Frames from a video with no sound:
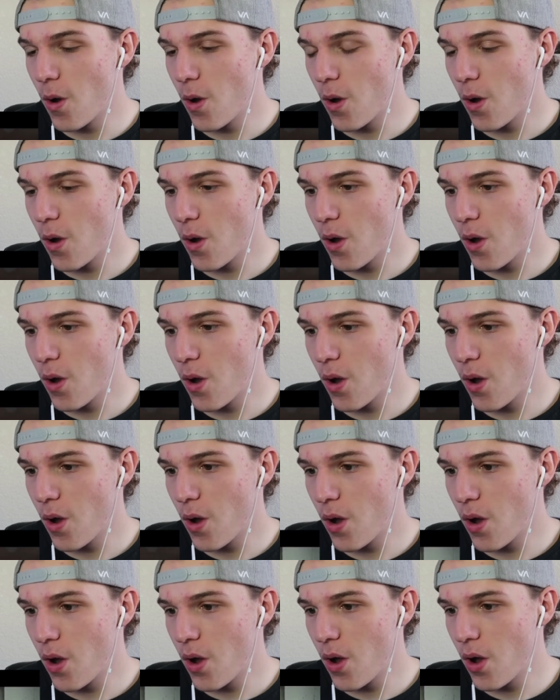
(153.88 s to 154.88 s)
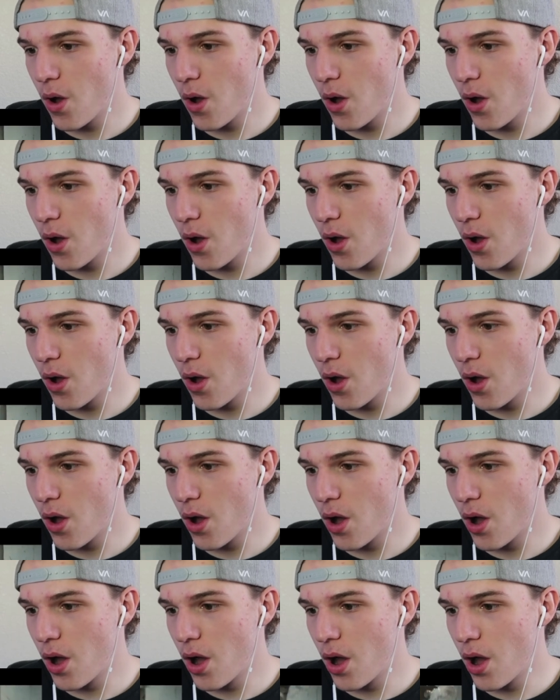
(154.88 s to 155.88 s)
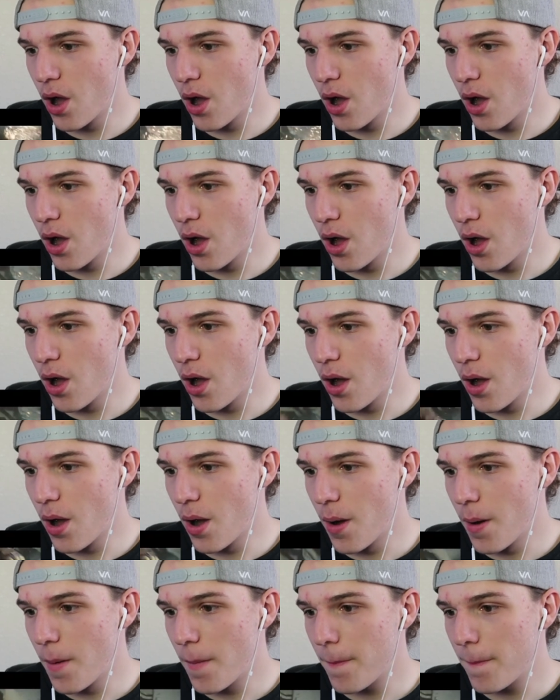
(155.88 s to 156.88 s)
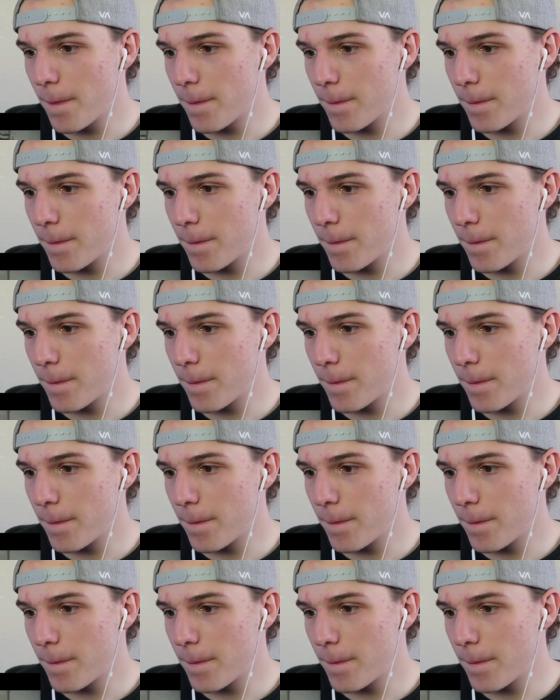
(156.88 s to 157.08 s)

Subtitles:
(silence)